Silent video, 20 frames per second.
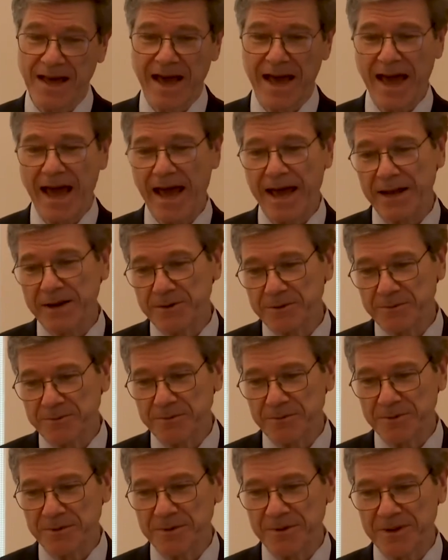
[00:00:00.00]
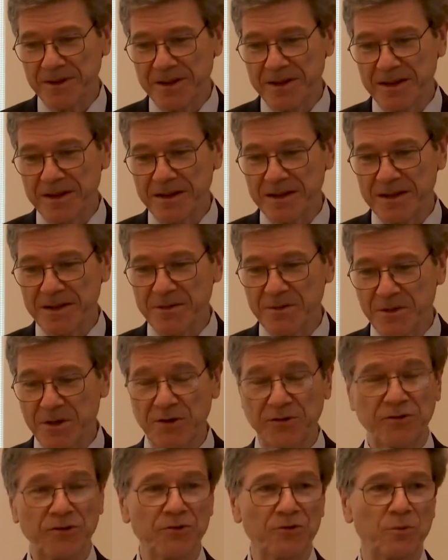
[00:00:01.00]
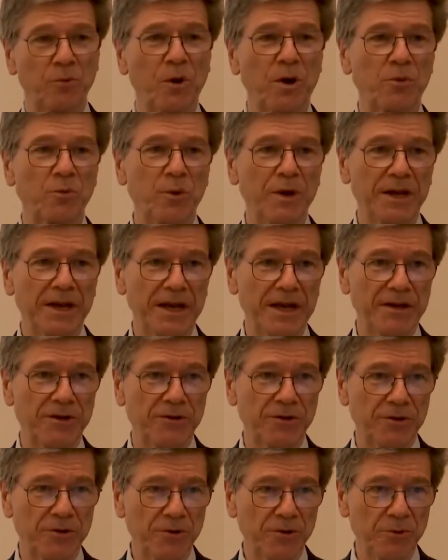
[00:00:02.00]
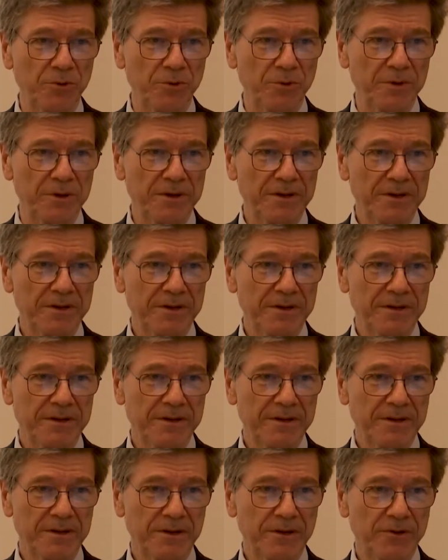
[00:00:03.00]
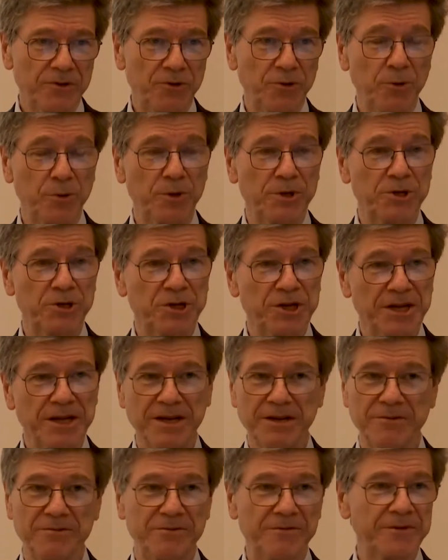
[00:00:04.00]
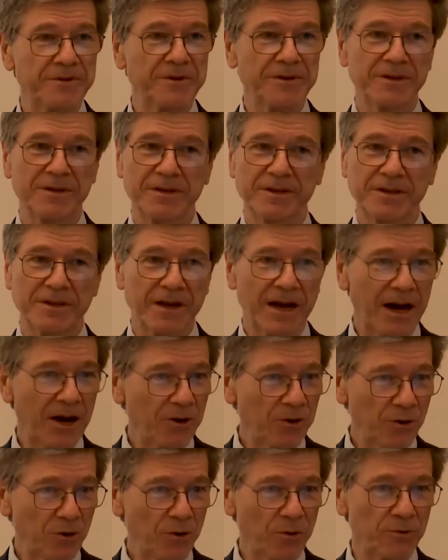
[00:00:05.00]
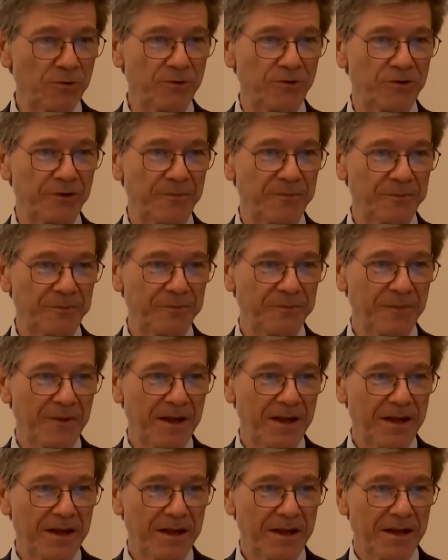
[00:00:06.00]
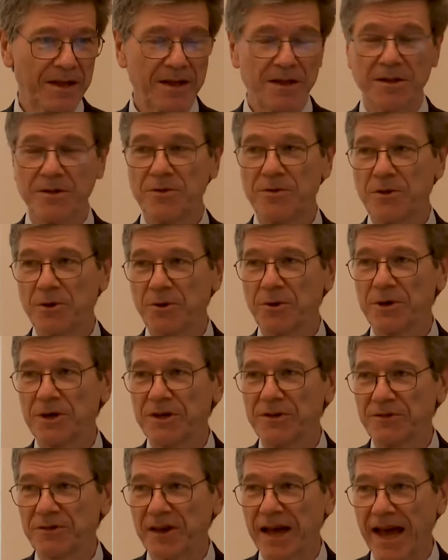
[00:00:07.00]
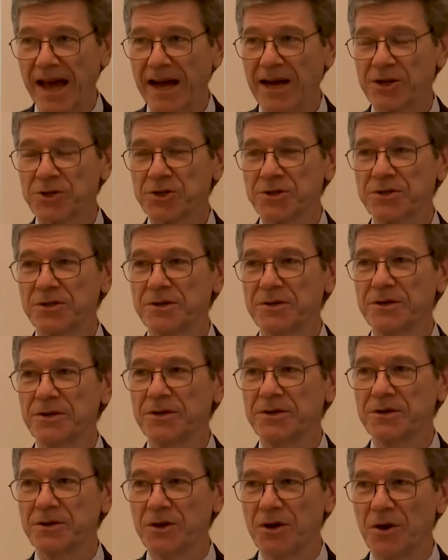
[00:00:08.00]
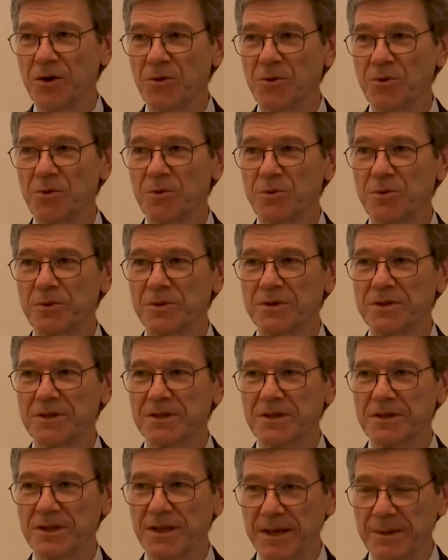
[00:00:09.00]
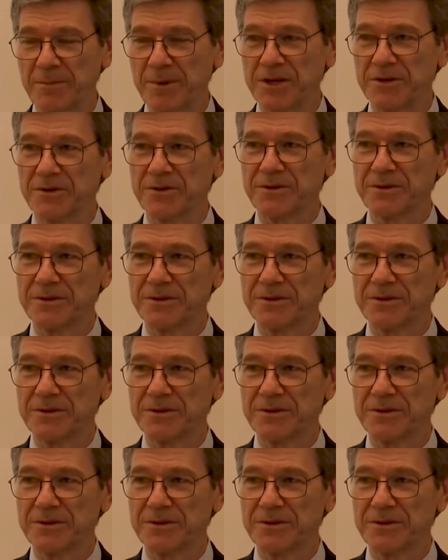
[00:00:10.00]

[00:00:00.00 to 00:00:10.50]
And this is what we need to do to achieve our goals. There is actually no limit